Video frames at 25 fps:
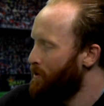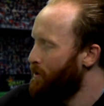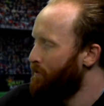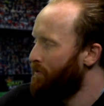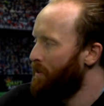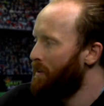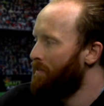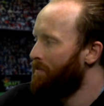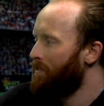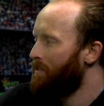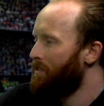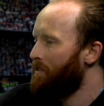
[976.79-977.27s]

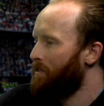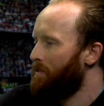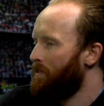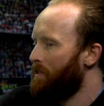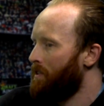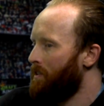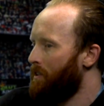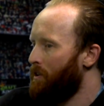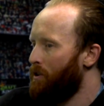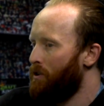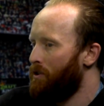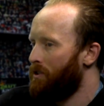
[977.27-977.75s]
you've even
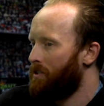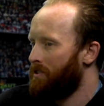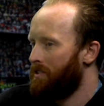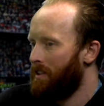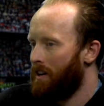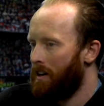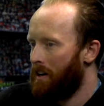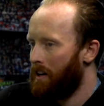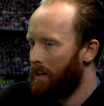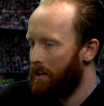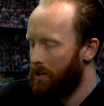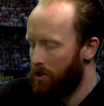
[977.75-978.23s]
looked
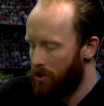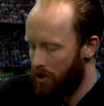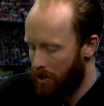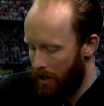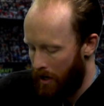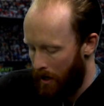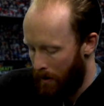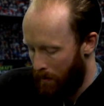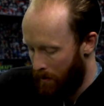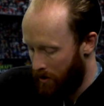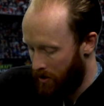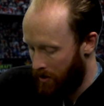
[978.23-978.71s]
at a clean
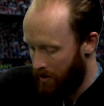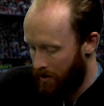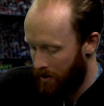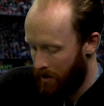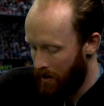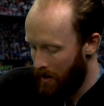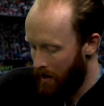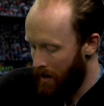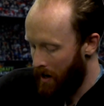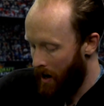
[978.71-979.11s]
sheet, which